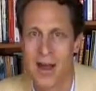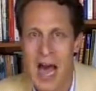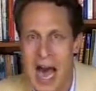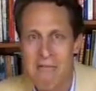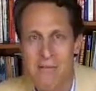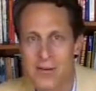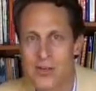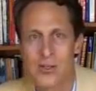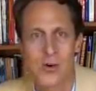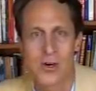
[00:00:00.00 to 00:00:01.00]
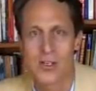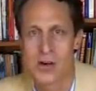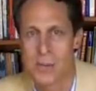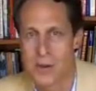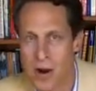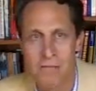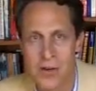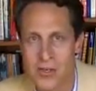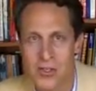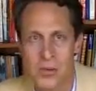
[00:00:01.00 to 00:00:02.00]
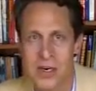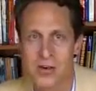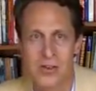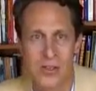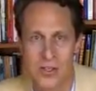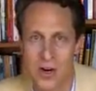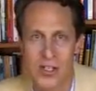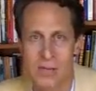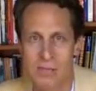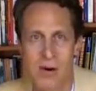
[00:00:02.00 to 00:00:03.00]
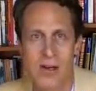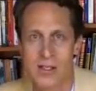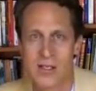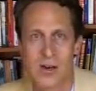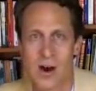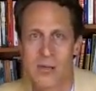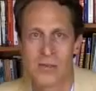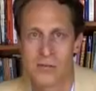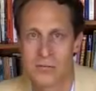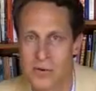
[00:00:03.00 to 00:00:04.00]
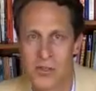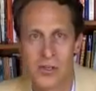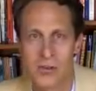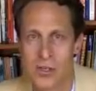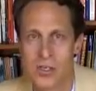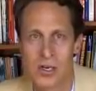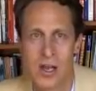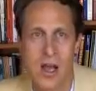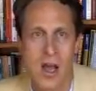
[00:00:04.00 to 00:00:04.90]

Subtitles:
high fructose corn syrup and artificial sweeteners and starchy processed carbs and fruit juices and